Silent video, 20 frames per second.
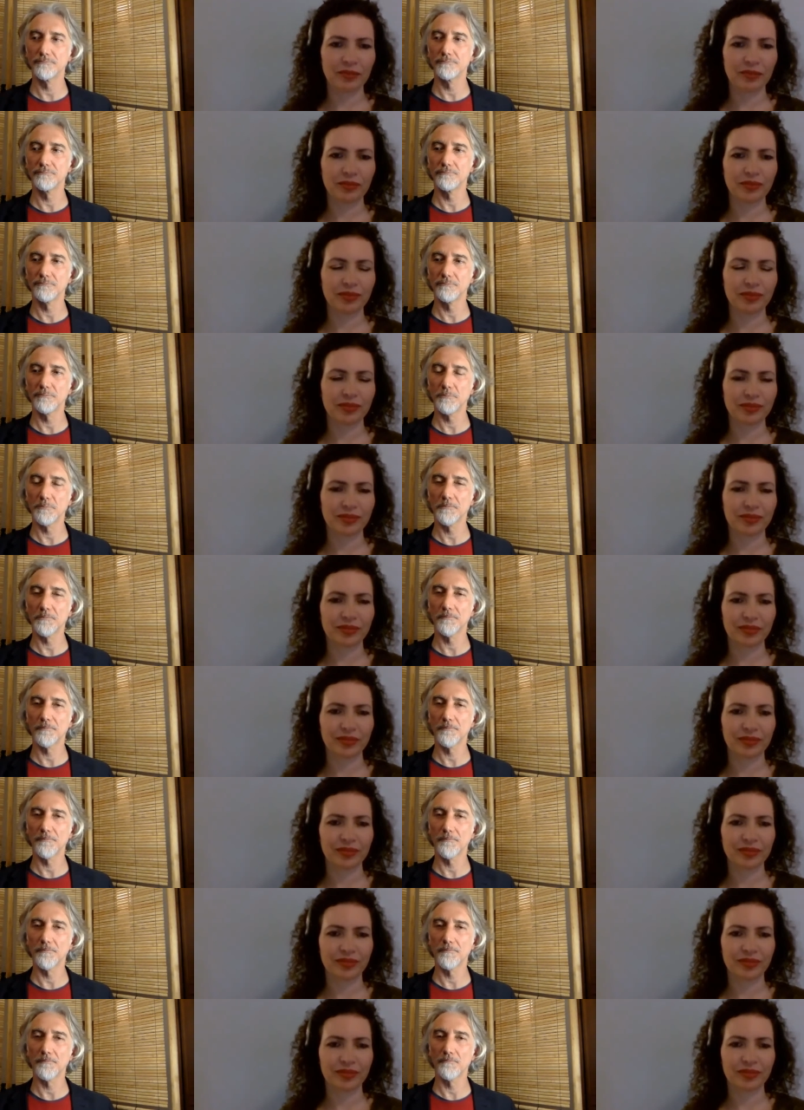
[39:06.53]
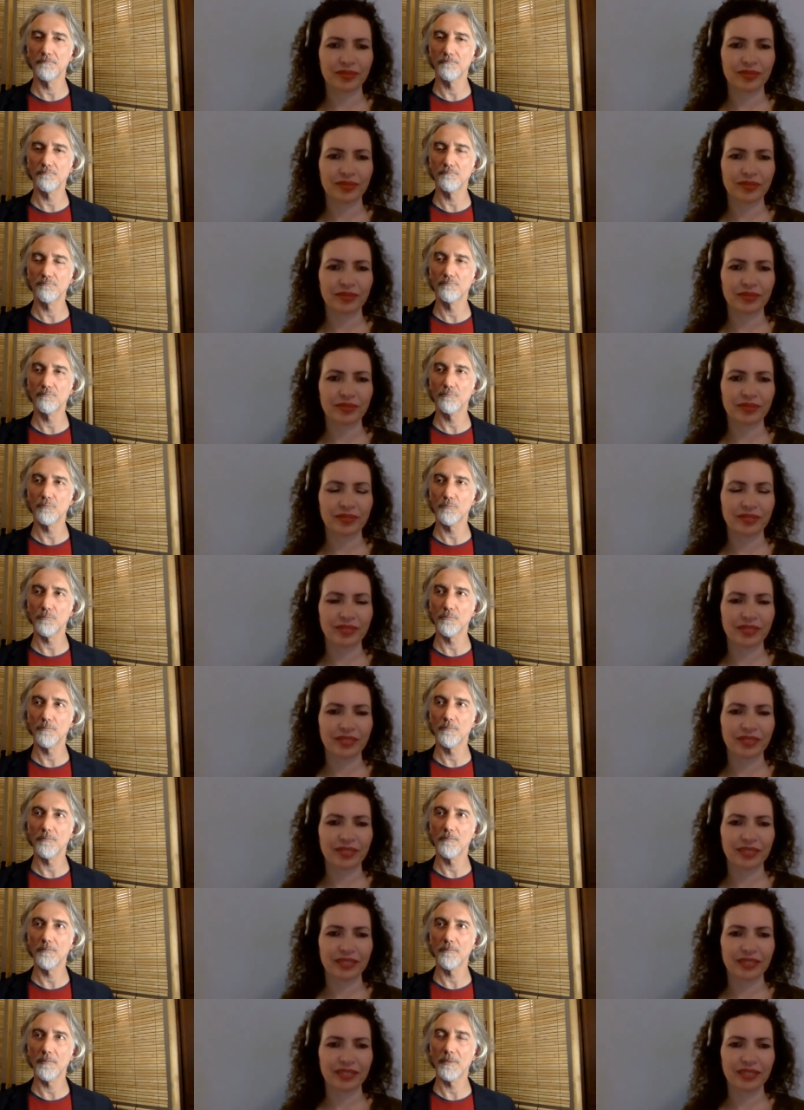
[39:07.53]

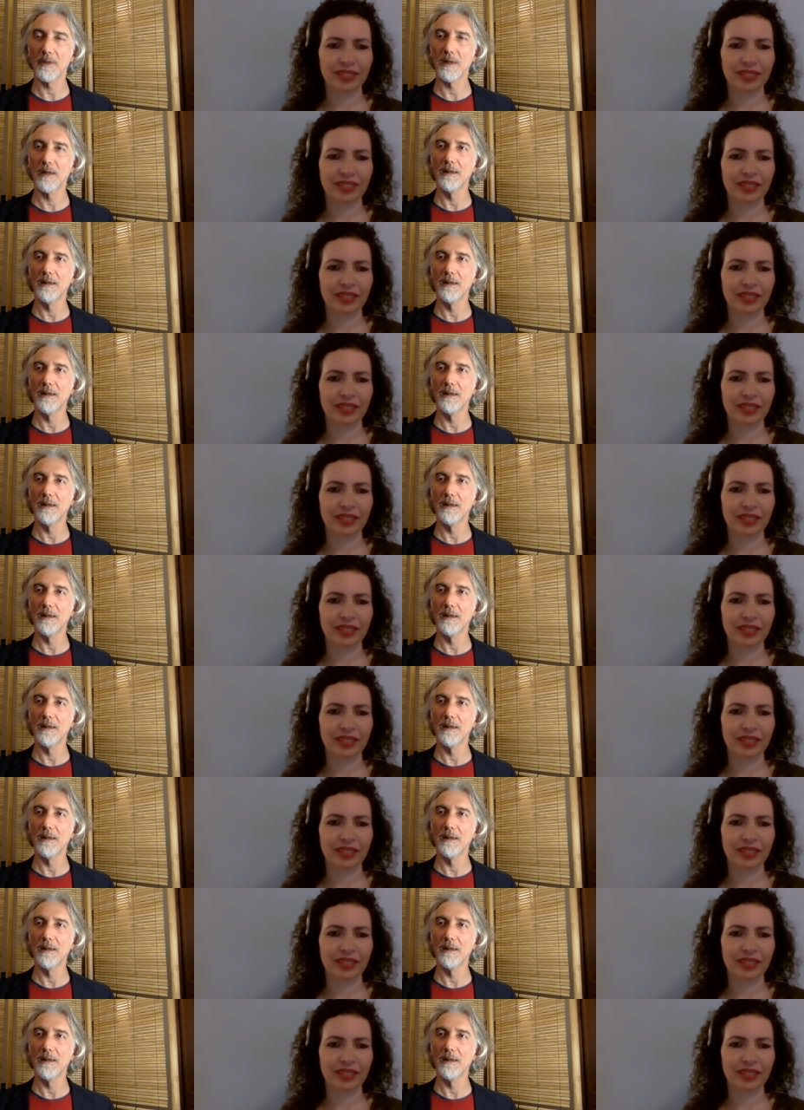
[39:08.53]
Nobody speaks.